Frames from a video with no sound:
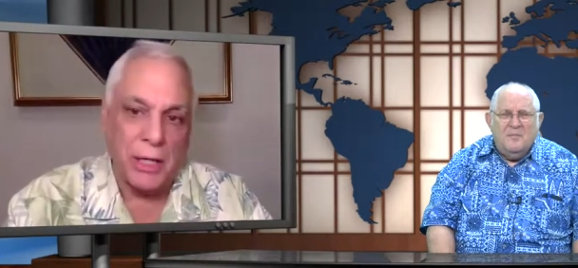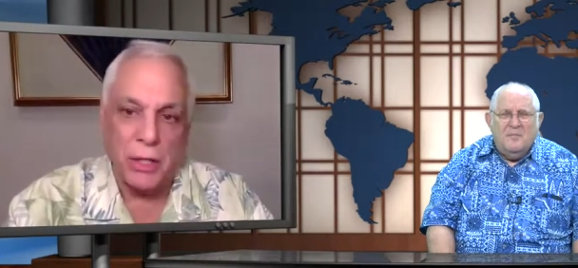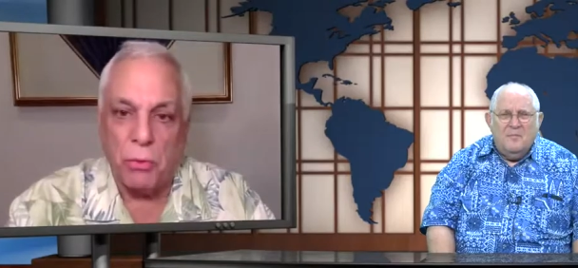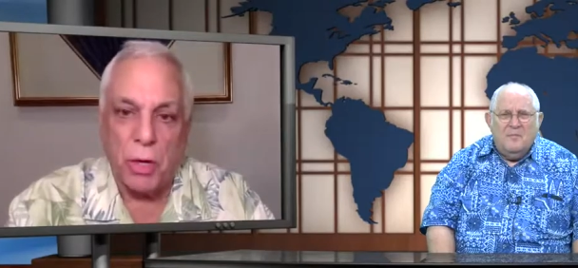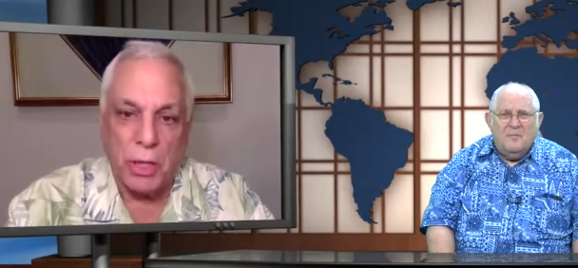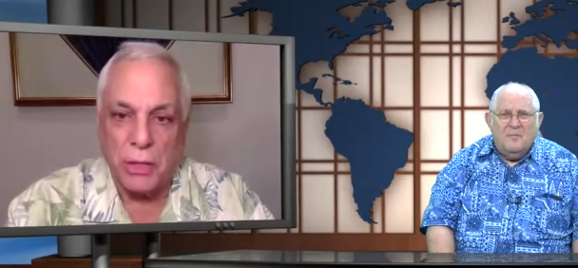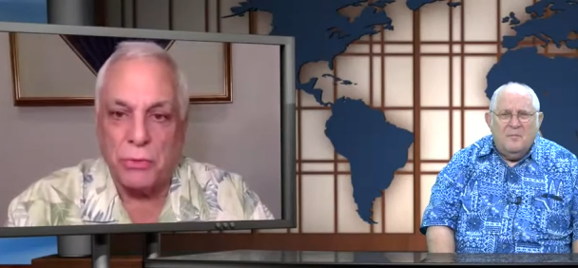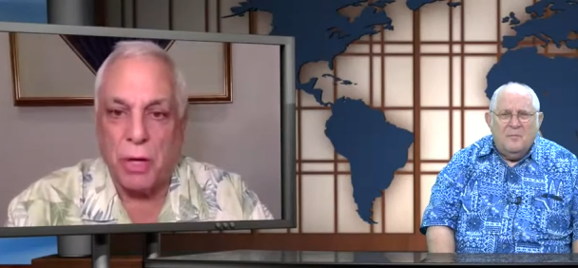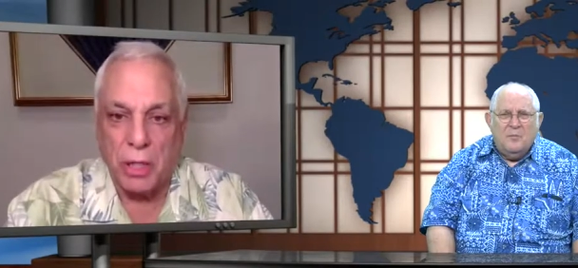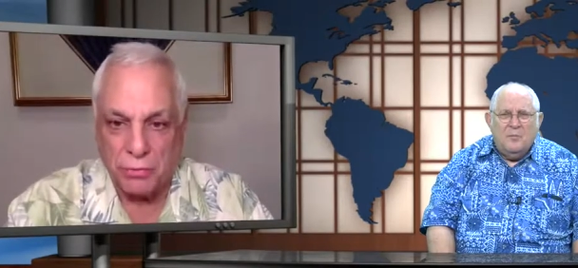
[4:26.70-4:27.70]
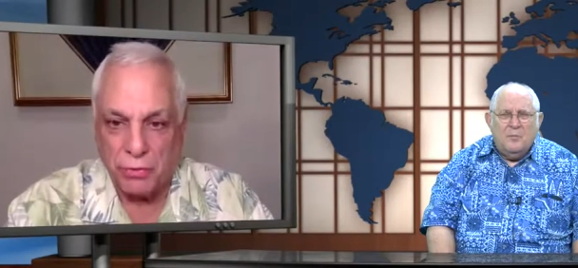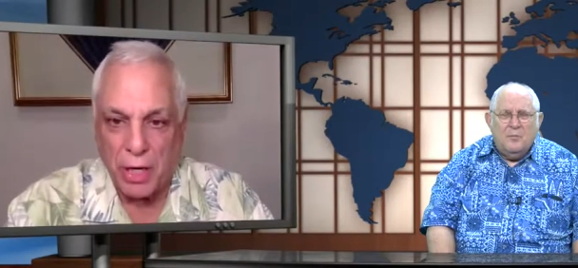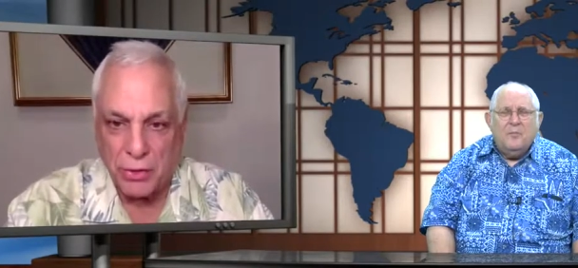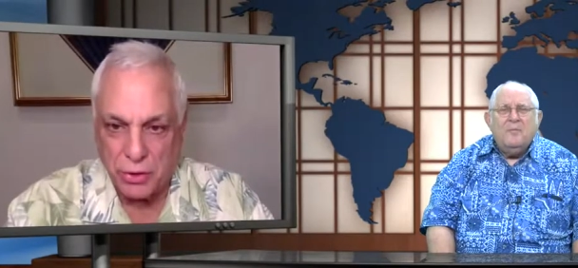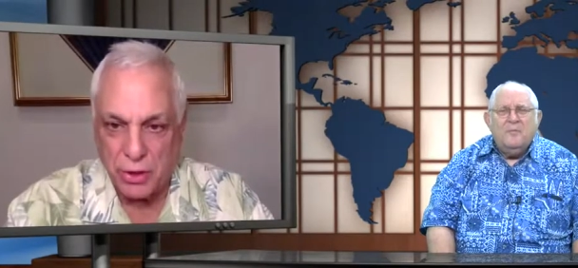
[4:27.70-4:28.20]
Speaker 1: don't want hydraulic
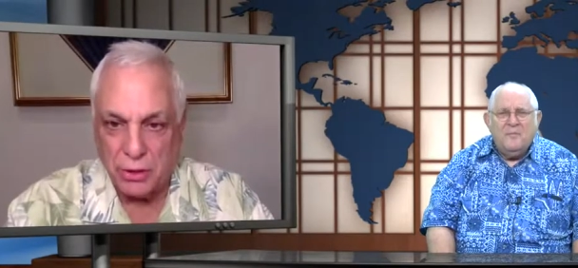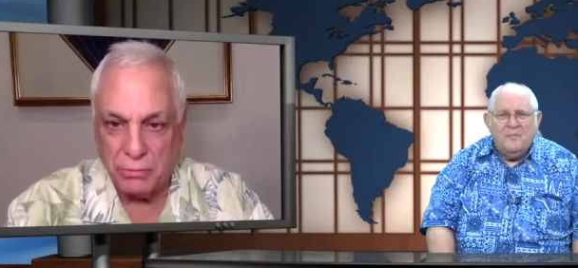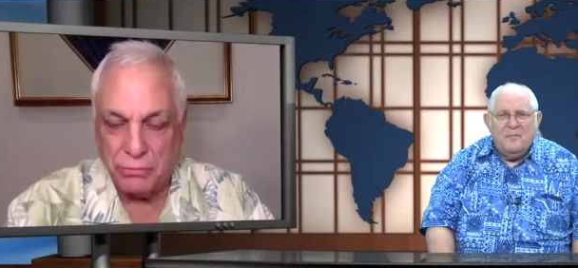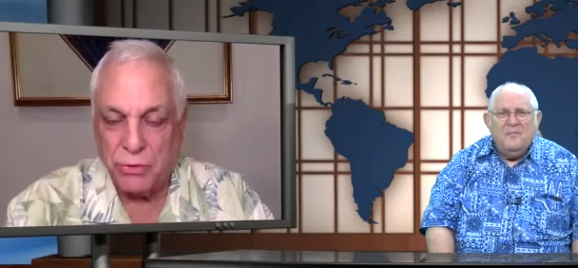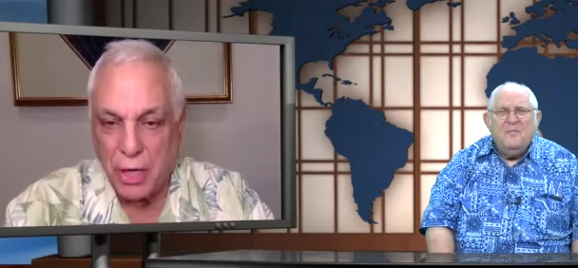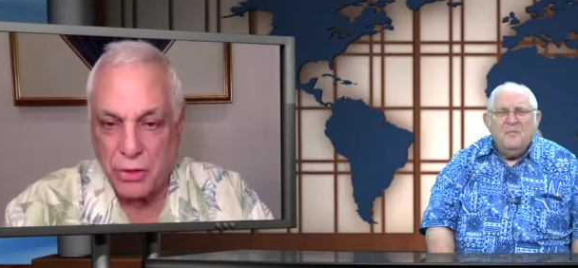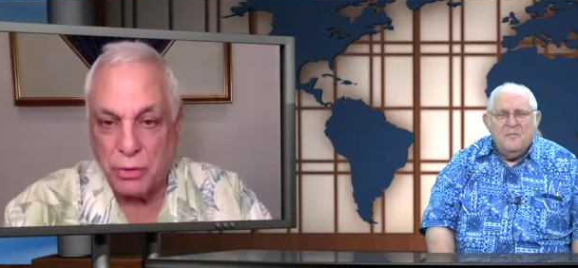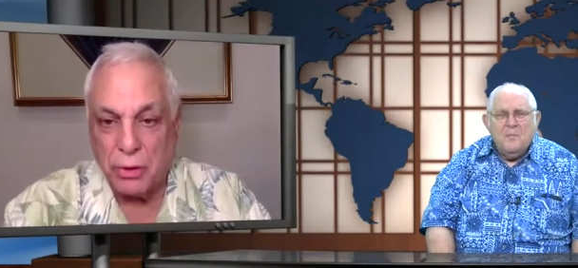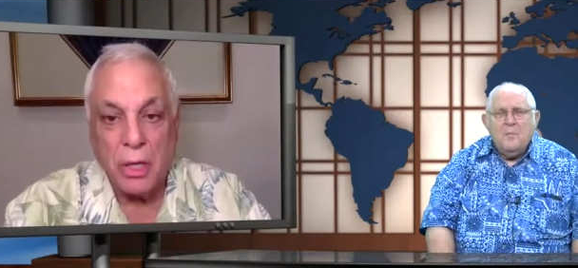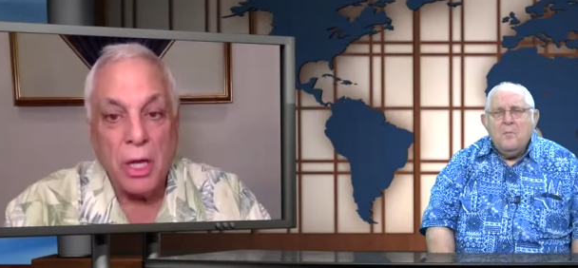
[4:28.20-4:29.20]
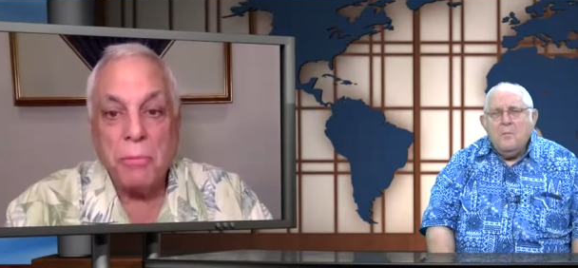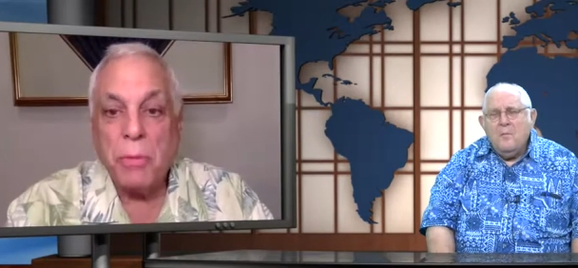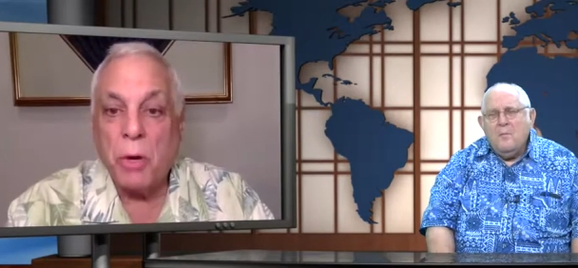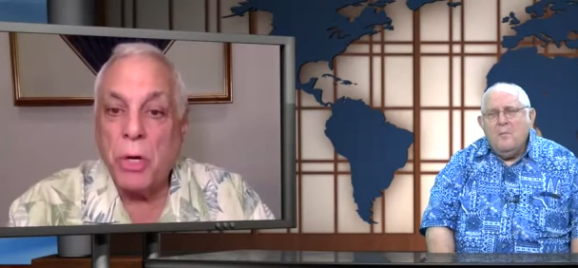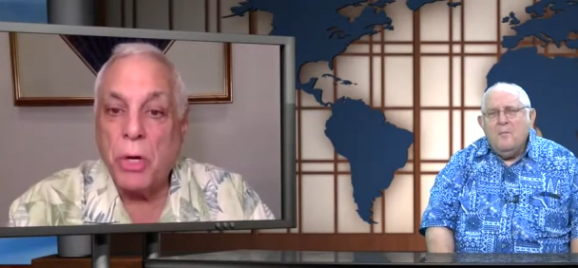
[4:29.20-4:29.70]
fracturing. fracturing. But
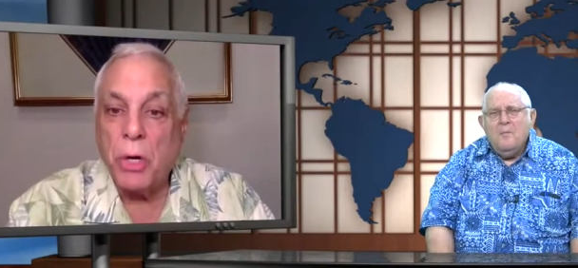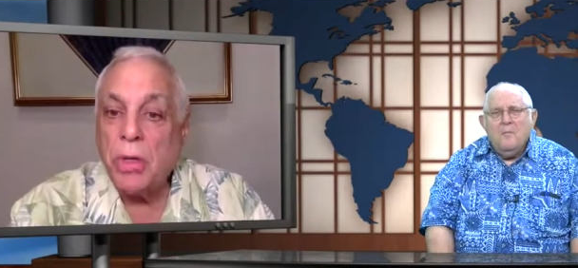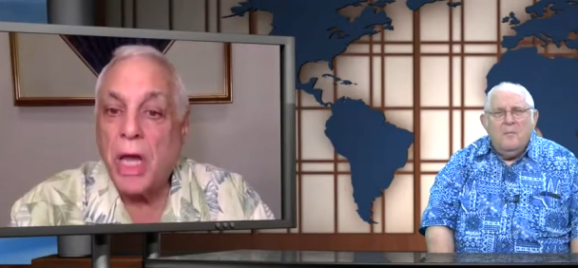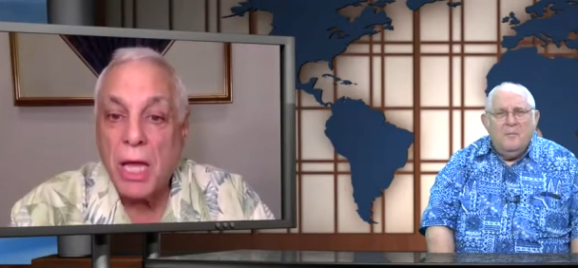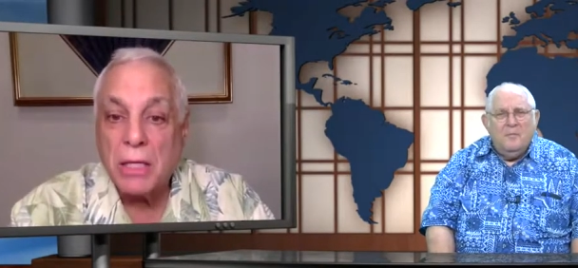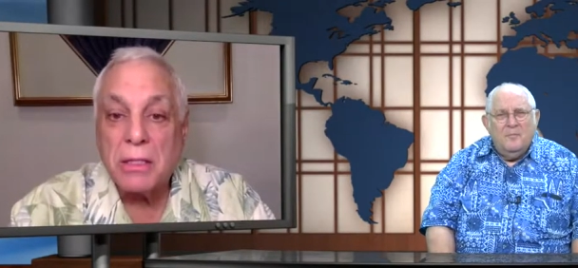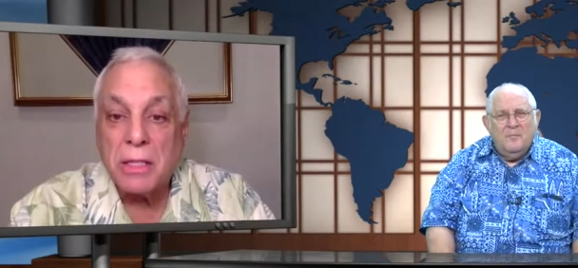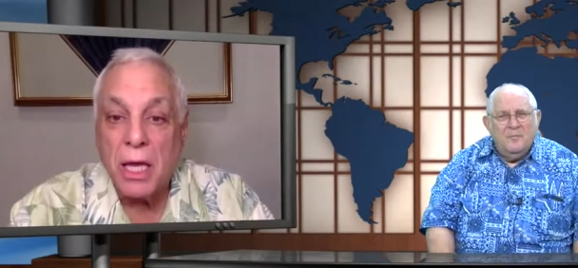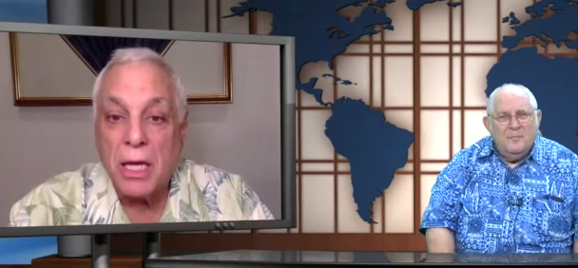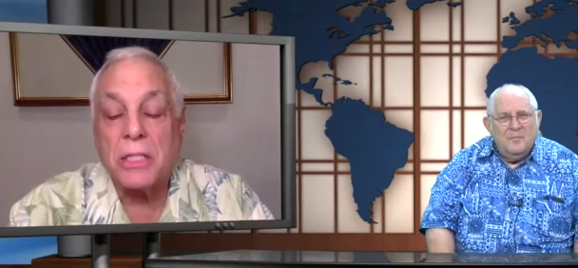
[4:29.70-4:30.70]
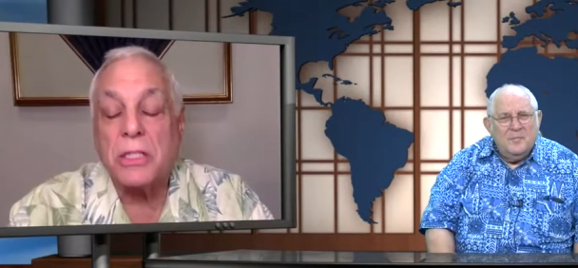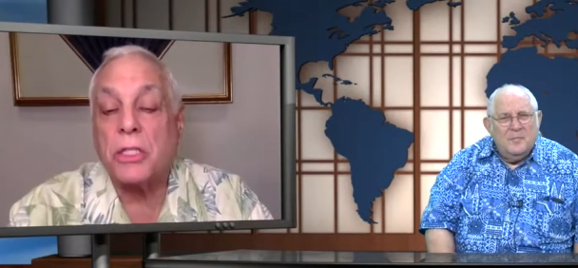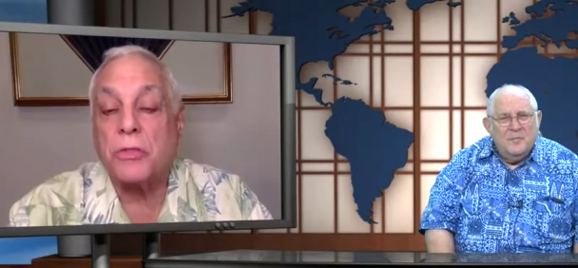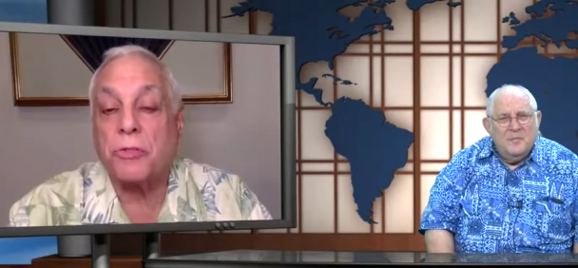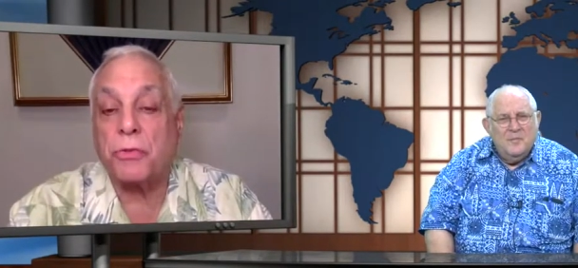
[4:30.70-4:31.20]
what you can't say is it's
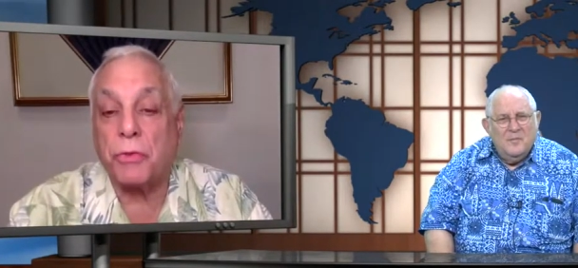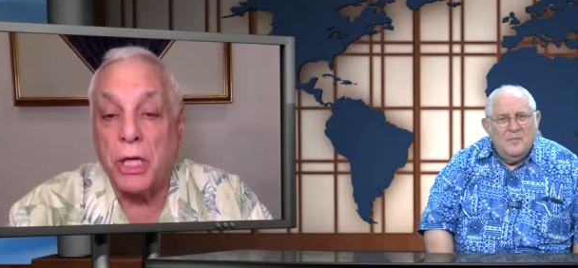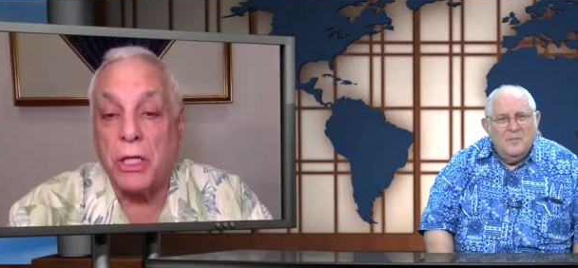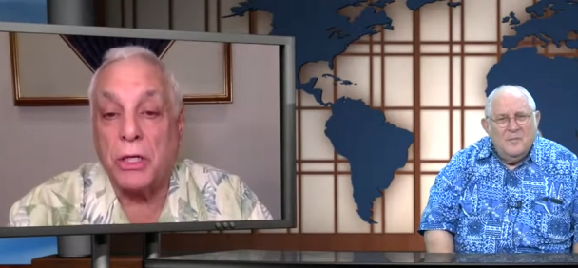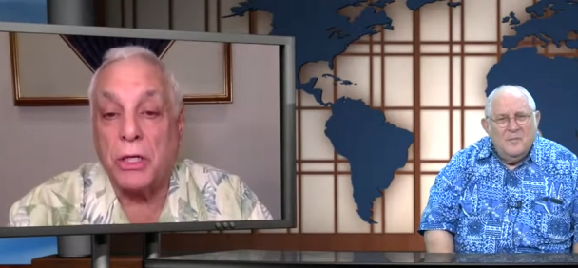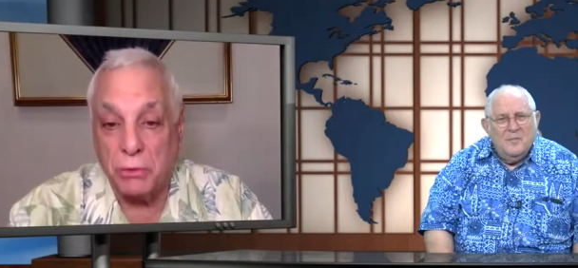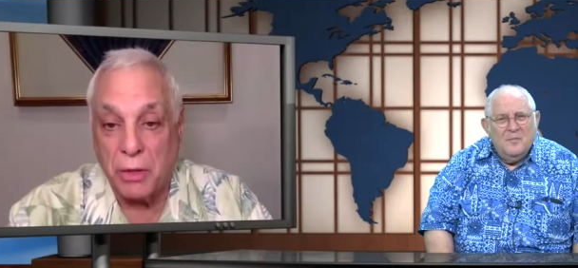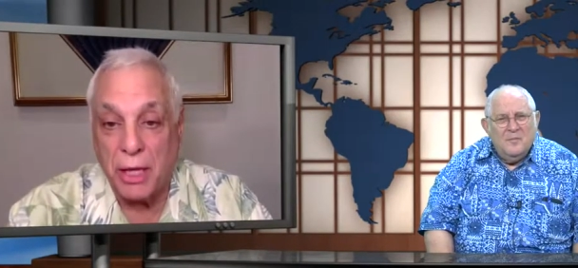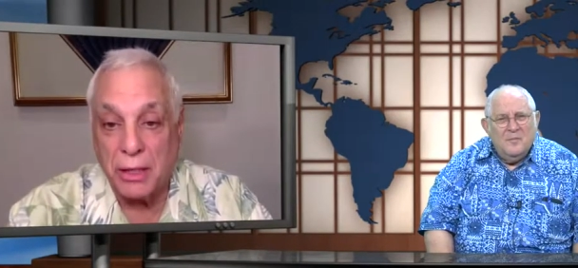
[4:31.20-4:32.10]
free to do that.